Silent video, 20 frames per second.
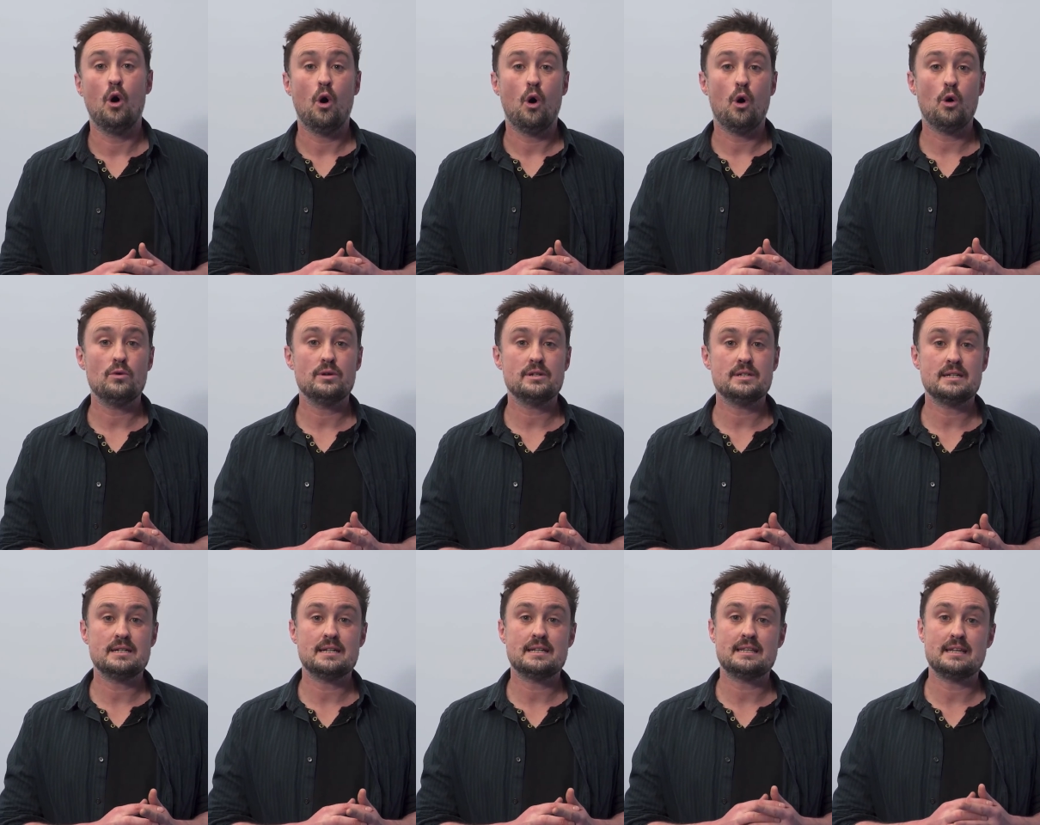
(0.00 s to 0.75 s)
Or
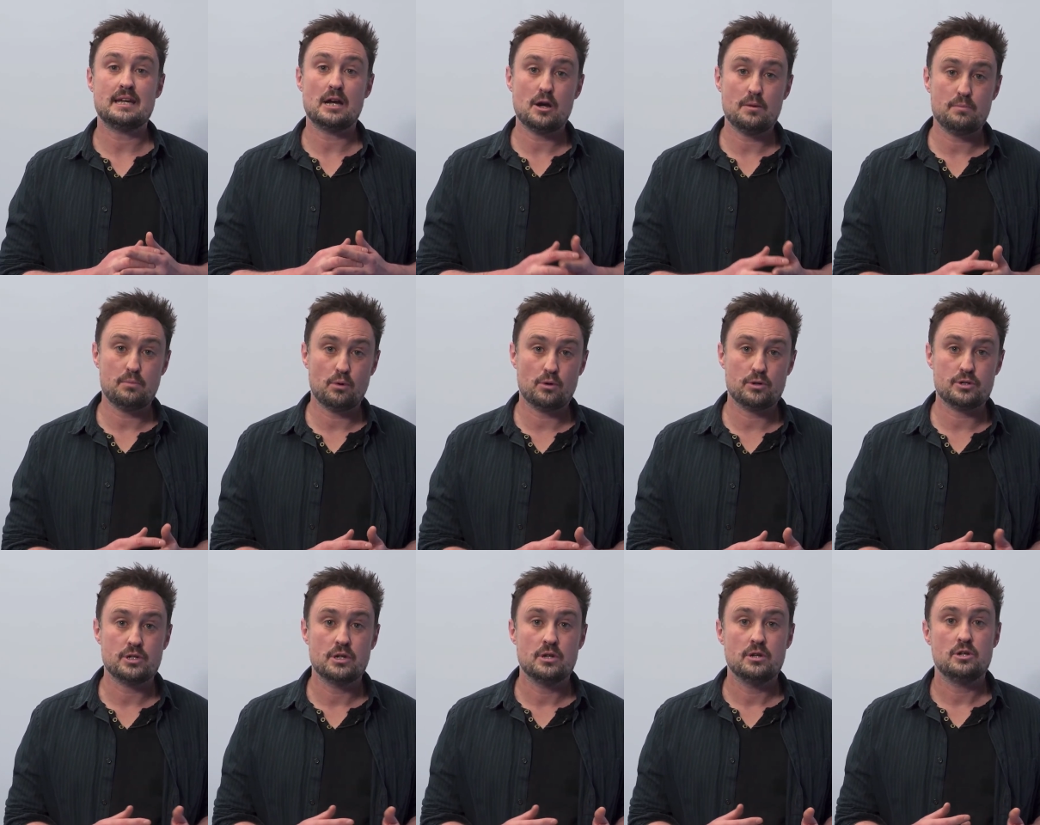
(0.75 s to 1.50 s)
indeed, at the
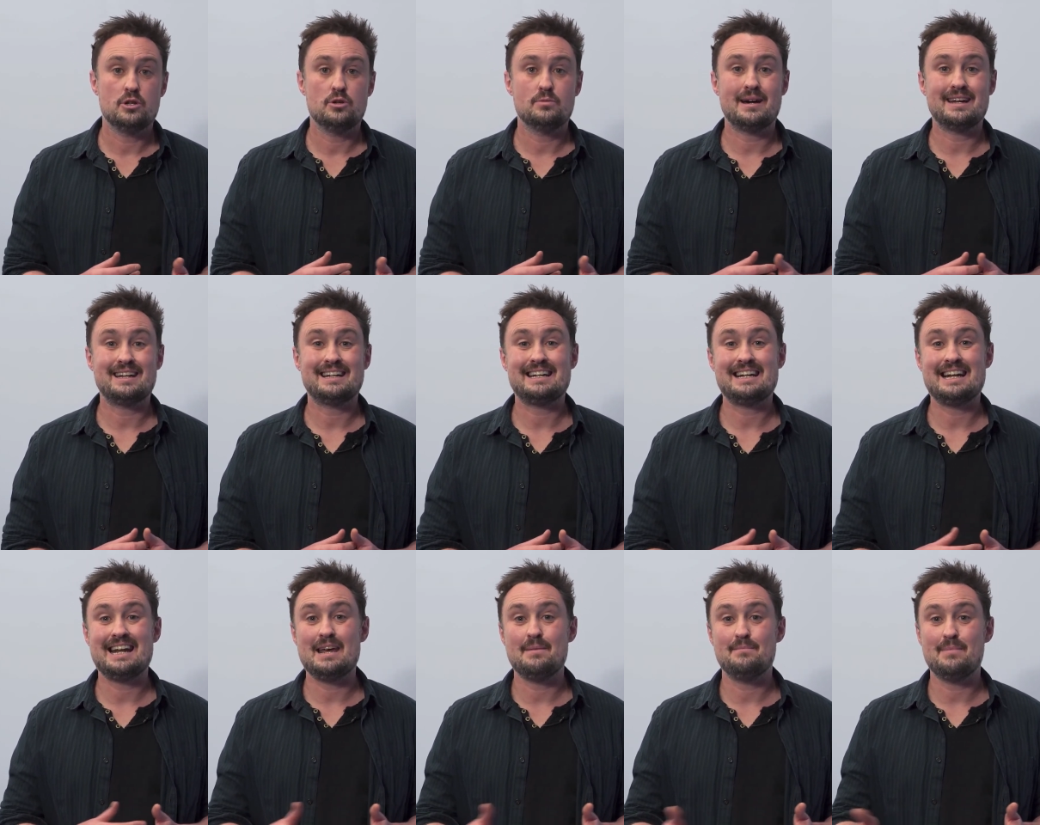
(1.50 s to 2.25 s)
airport, you might
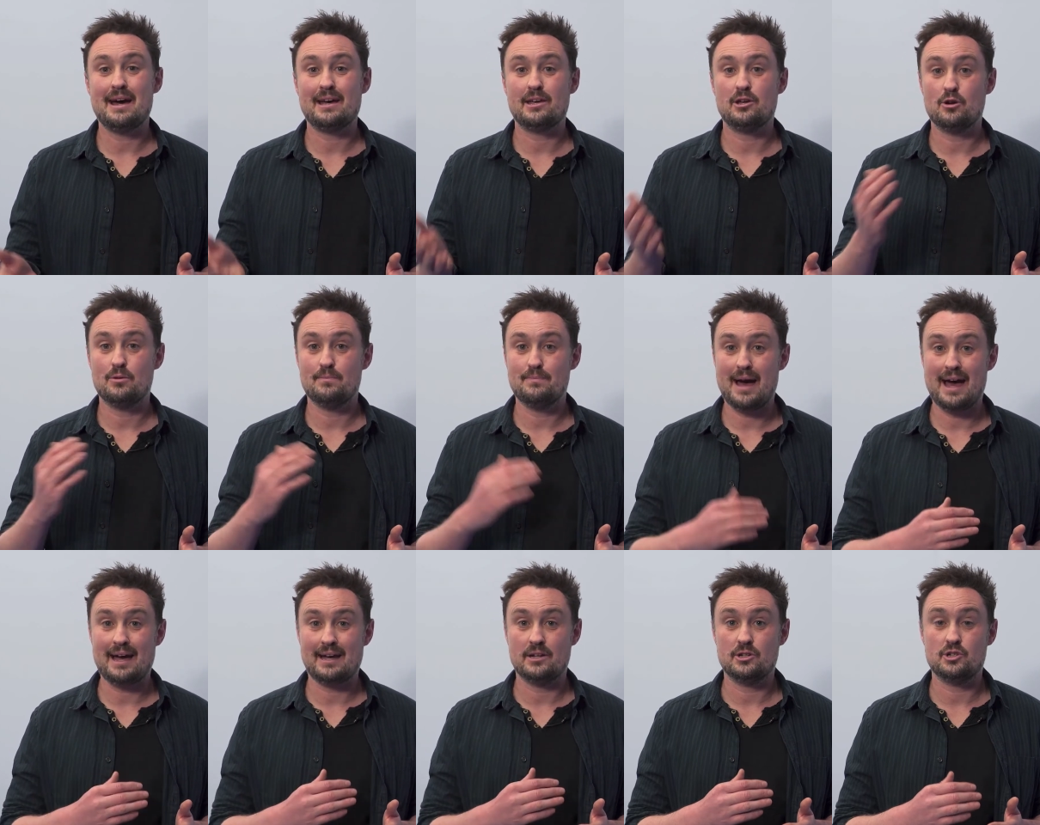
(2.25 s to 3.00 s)
claim back your
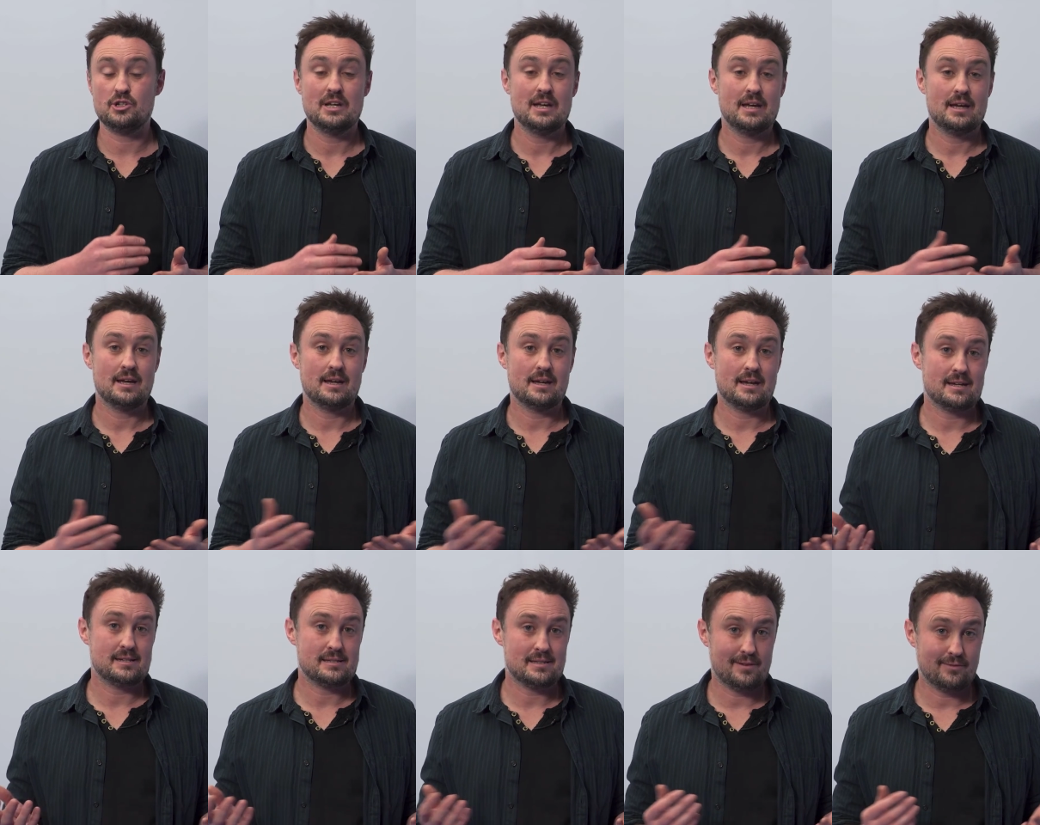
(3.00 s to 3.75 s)
baggage in
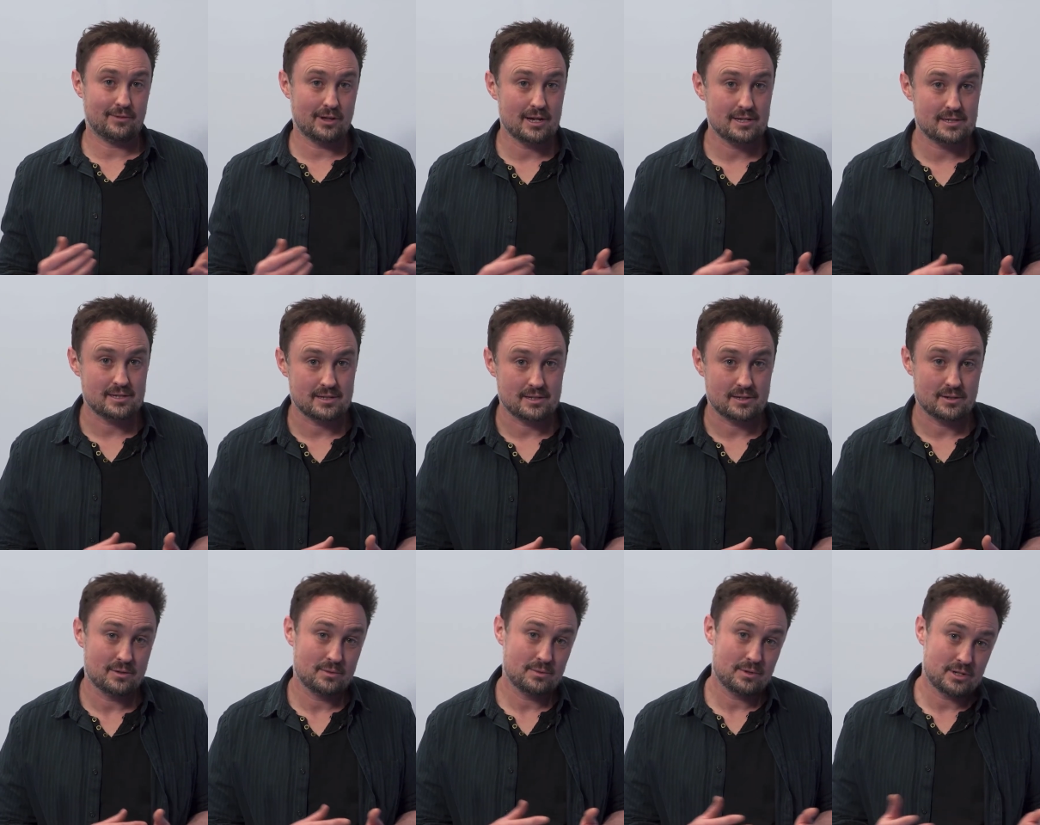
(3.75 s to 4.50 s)
case they've lost it,
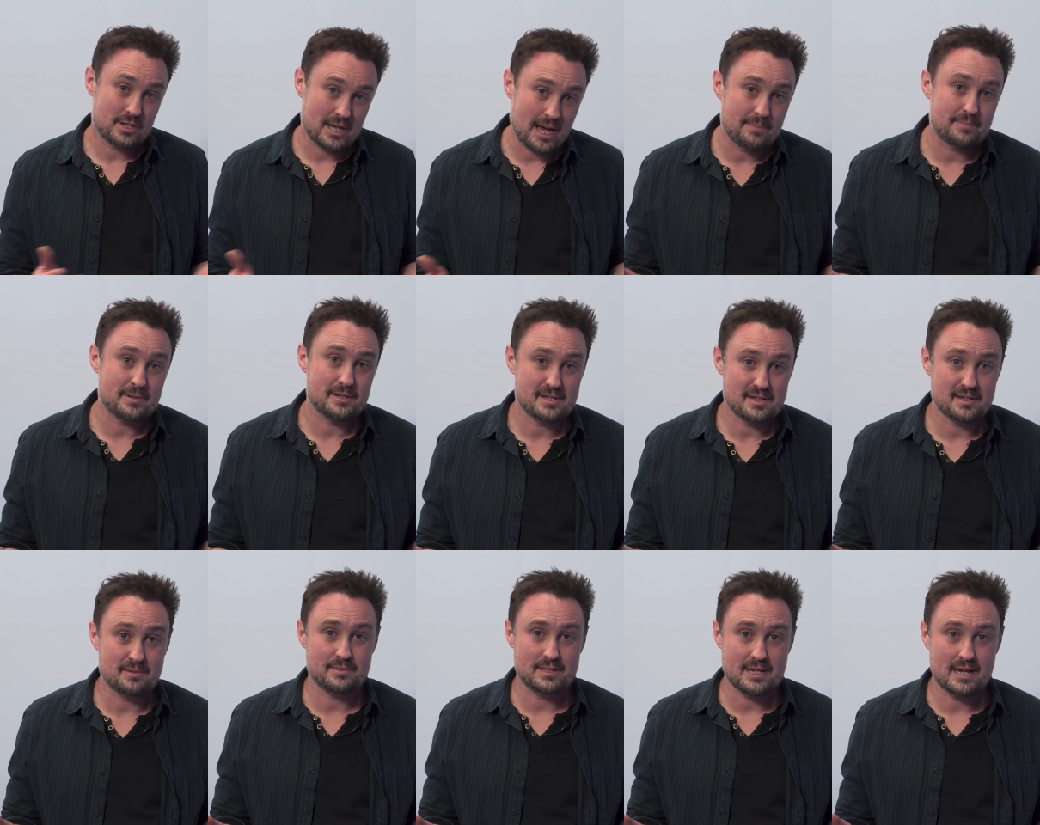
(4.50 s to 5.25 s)
which happens
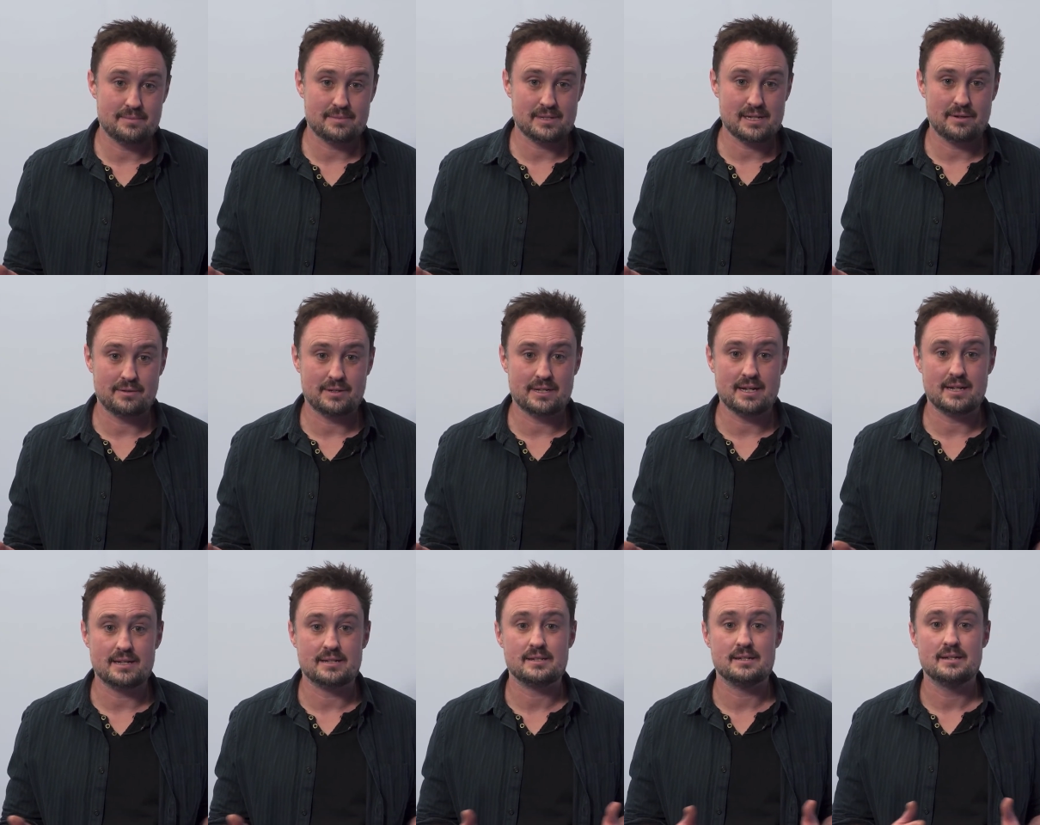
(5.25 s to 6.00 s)
sometimes
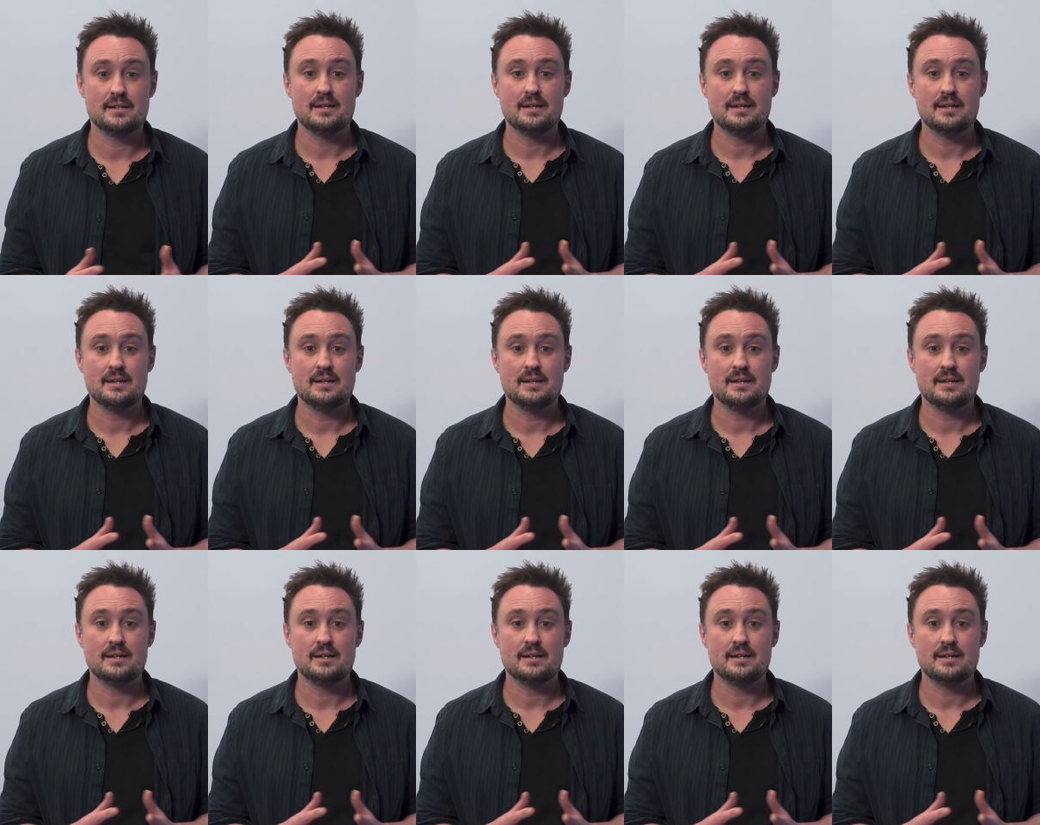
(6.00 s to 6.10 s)
nowadays.